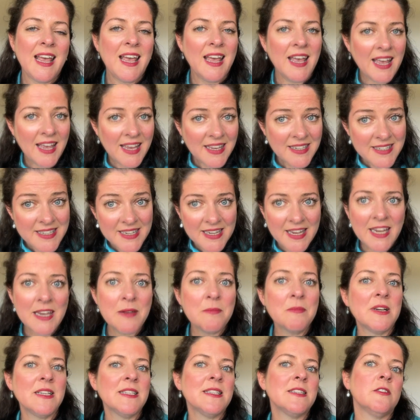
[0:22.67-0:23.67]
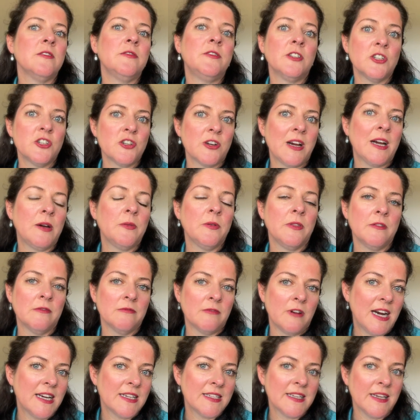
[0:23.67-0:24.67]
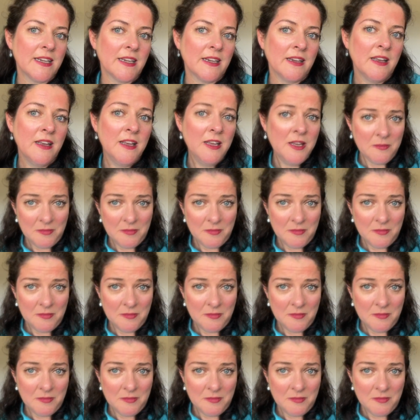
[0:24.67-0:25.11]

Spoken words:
and to keep myself on track with the writing,